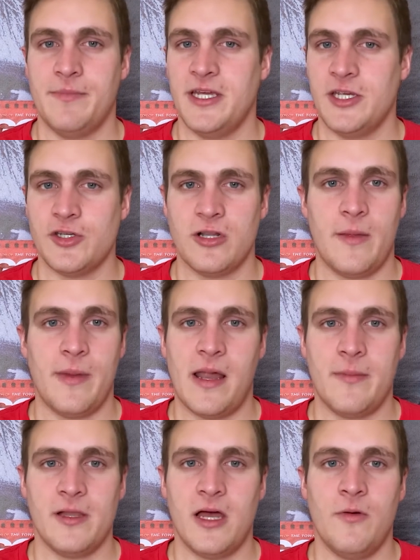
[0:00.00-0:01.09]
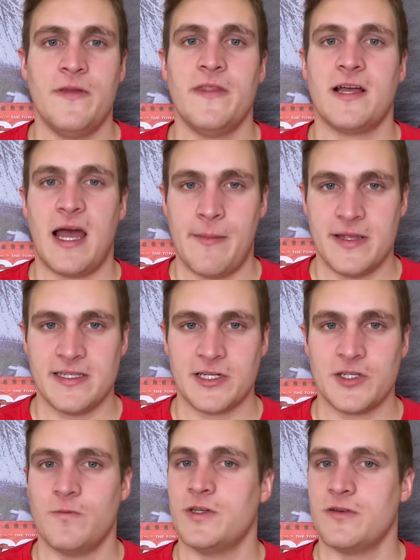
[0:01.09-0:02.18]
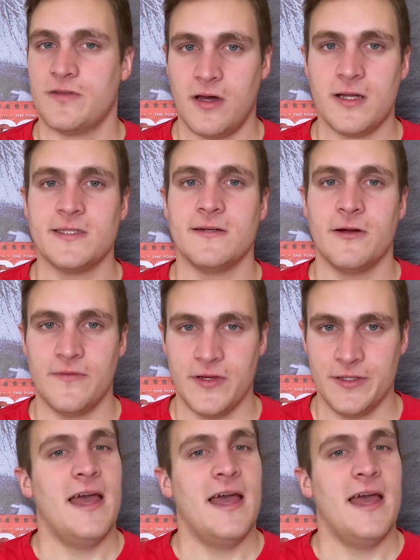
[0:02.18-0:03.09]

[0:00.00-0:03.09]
be sure to let me down below in the comment section what your thoughts are of it.